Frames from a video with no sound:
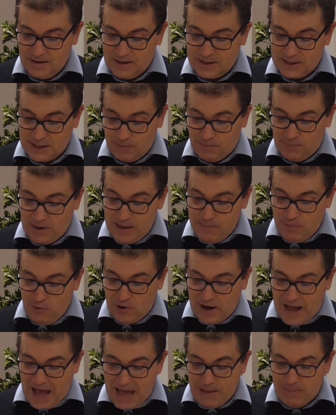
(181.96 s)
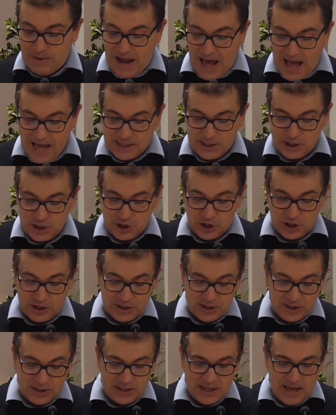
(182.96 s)
Some people came and asked
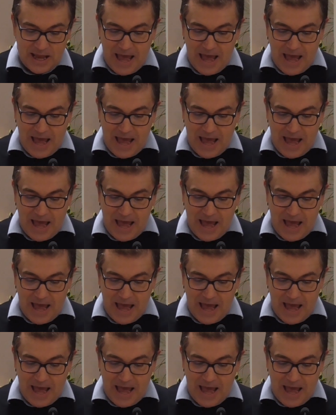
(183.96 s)
Jesus,